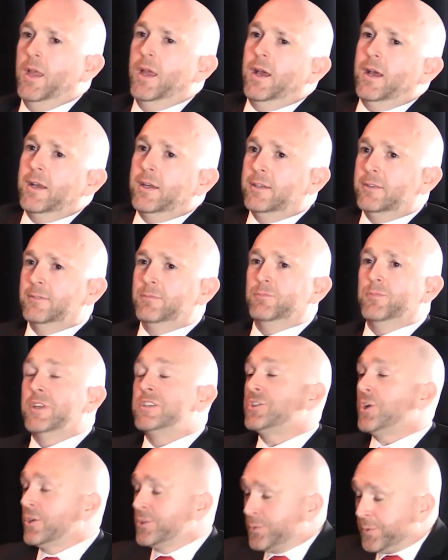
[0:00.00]
It
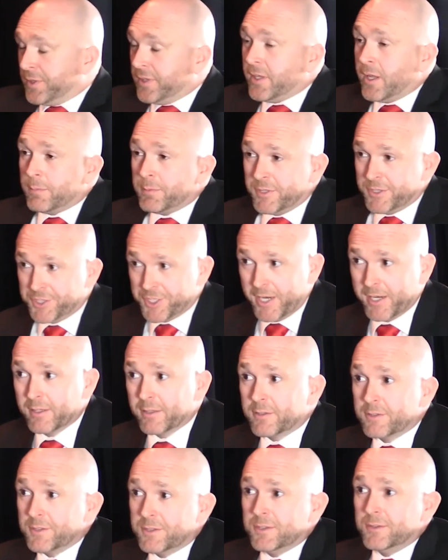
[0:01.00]
starts with the deputy
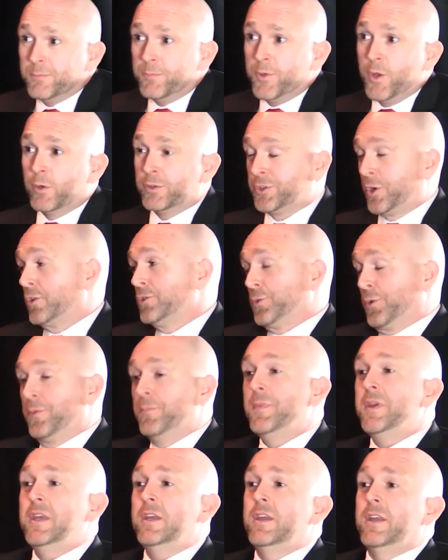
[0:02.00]
jailers. It starts with
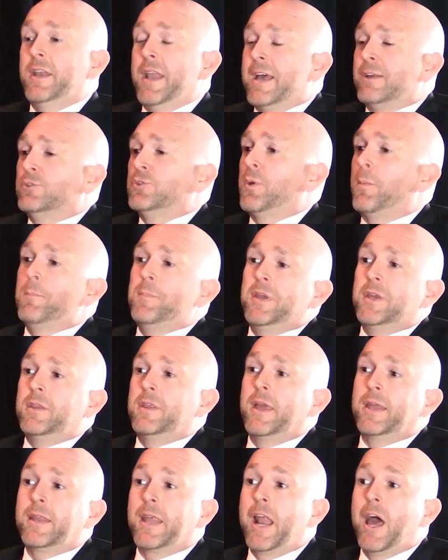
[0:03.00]
me, and that was a big
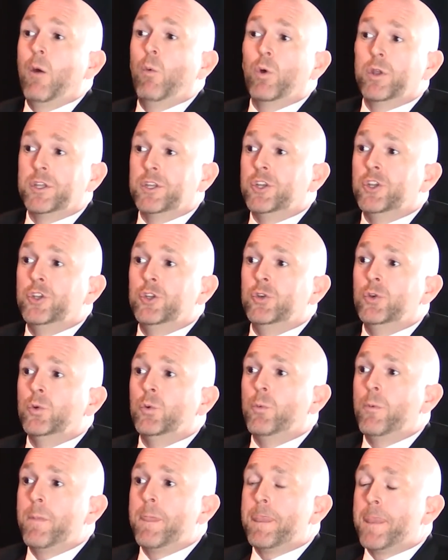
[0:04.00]
thing that I wanted to do.
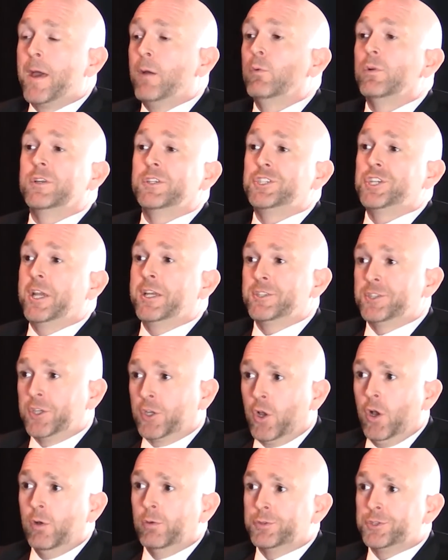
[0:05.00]
I wanted to change the
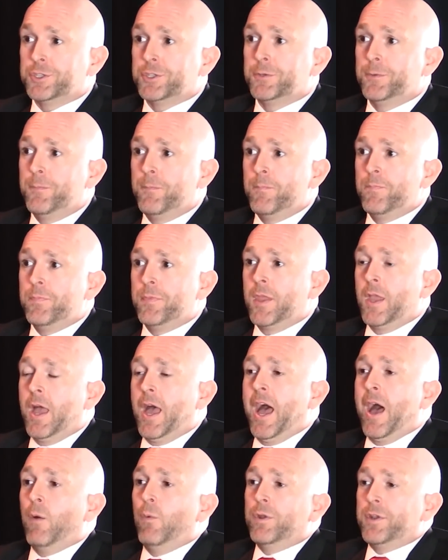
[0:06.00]
culture.
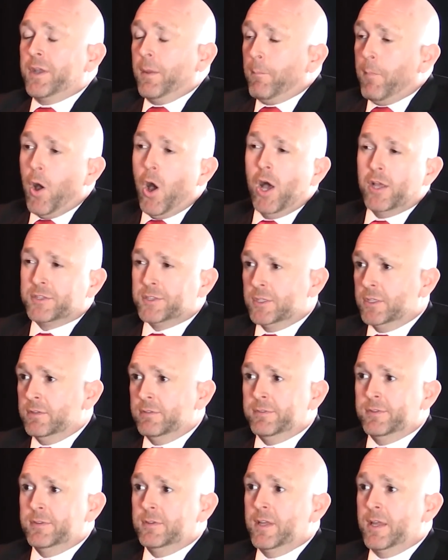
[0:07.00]
I wanted a positive
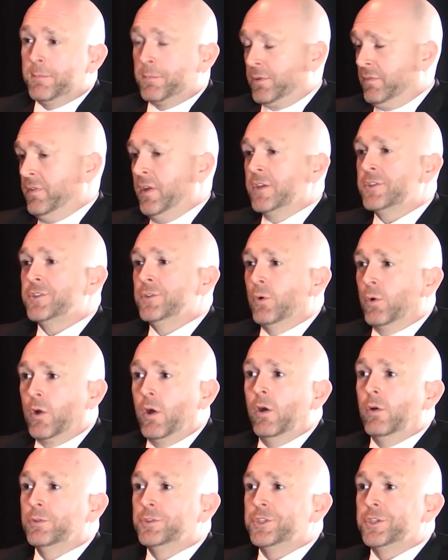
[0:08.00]
and professional
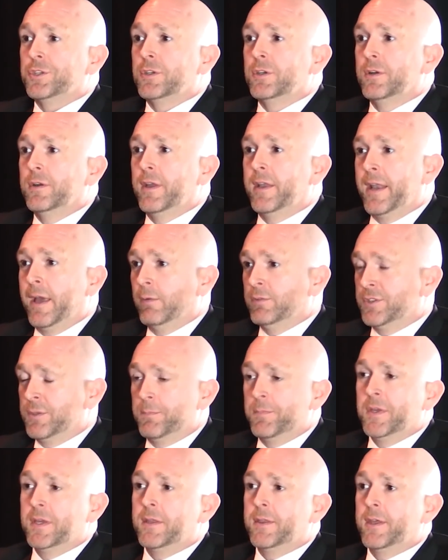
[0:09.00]
culture, and that was a
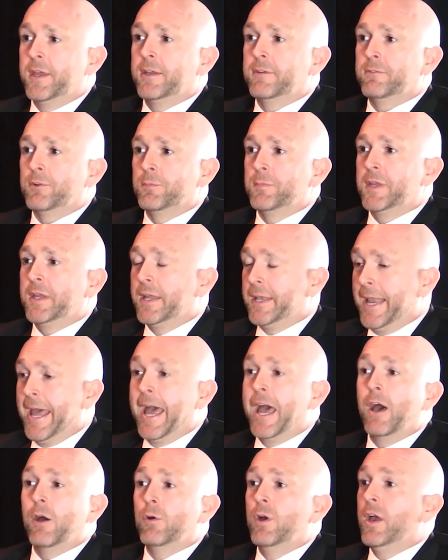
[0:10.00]
big thing for me. And
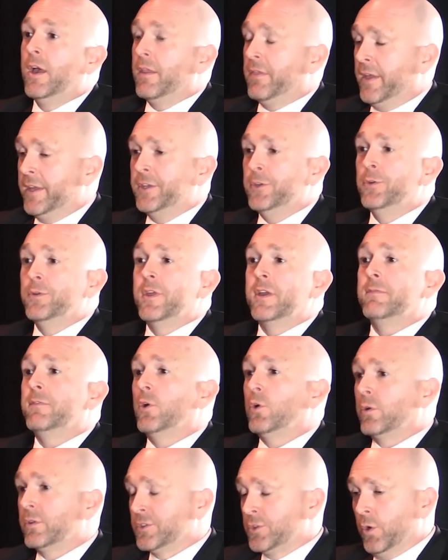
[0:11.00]
now they do. They
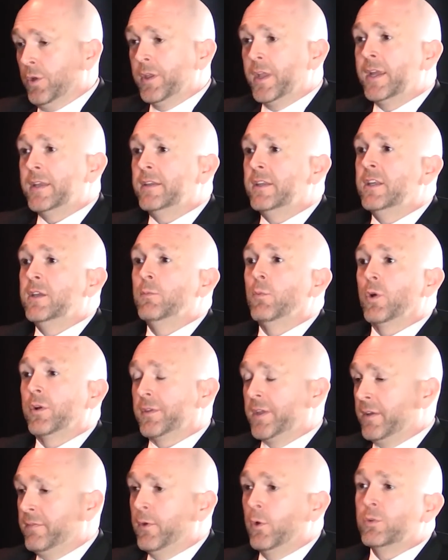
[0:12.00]
focus on that teamwork.
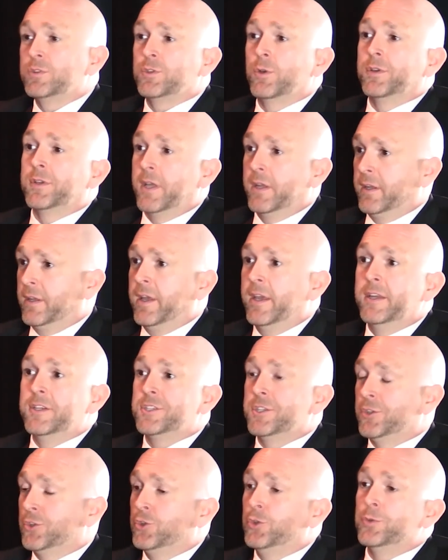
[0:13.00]
They focus on
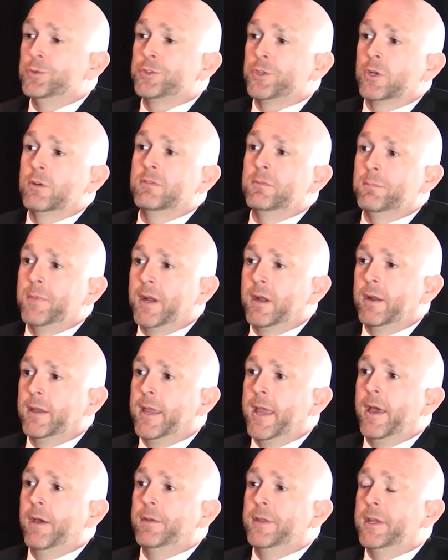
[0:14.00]
dedication to serve in Barren
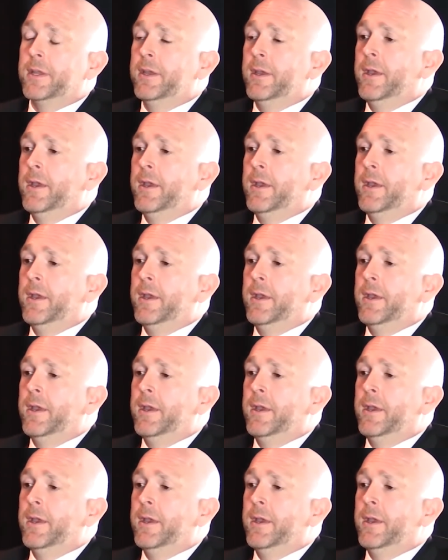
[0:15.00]
County.